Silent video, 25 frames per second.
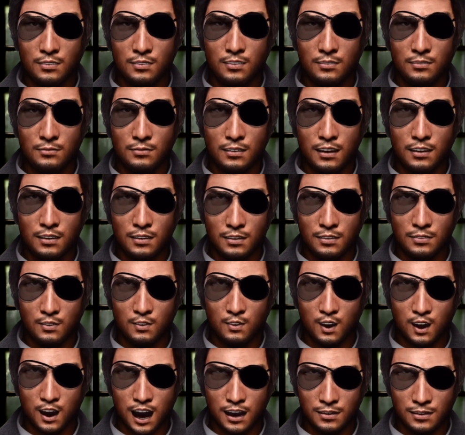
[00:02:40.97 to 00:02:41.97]
Okay, let's
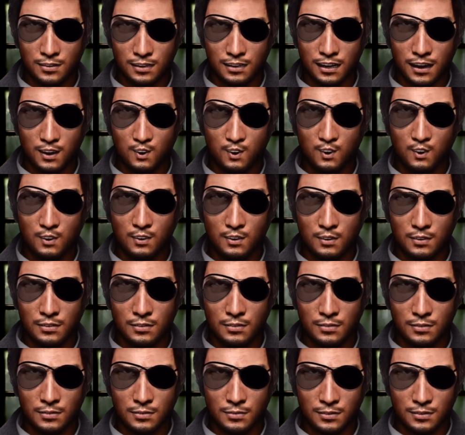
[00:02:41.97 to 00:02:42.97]
move on
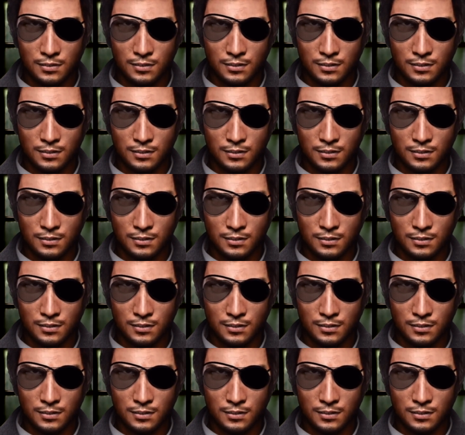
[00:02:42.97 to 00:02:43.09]
to,